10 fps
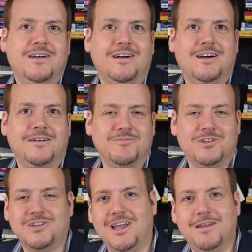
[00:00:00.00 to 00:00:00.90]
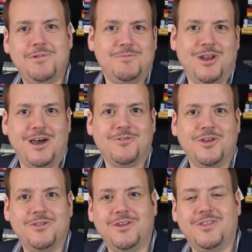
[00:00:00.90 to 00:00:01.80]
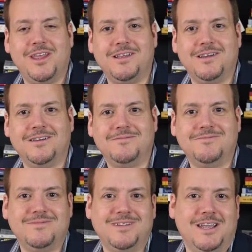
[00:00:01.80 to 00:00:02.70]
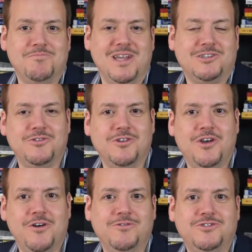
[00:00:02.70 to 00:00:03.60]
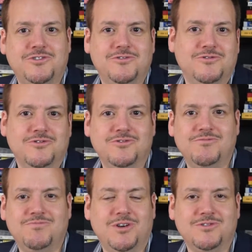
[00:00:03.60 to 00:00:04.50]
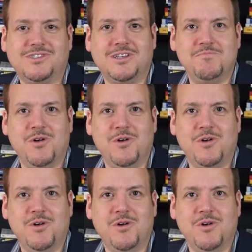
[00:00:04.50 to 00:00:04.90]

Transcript: There's a lot of people out there that think it makes you a coach to post some